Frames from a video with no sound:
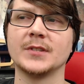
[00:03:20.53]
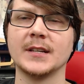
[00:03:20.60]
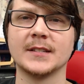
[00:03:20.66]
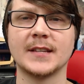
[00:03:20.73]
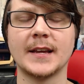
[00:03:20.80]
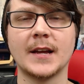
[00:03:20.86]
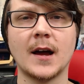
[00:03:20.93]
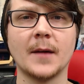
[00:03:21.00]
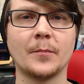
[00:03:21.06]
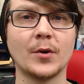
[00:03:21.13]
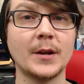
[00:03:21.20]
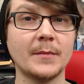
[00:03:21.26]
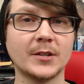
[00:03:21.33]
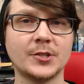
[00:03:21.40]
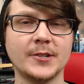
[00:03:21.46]
since they got
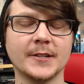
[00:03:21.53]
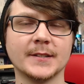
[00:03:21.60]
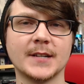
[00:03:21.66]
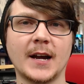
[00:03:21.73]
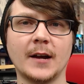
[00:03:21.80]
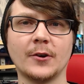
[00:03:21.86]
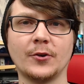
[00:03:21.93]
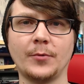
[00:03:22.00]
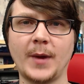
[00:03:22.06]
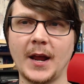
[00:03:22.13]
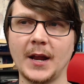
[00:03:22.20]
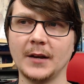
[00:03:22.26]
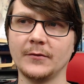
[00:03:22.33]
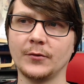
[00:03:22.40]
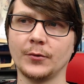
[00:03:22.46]
pretty much the entire
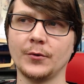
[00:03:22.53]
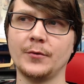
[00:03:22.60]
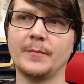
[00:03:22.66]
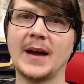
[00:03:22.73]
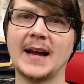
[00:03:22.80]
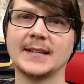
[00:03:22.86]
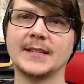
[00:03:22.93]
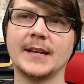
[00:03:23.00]
creative crew back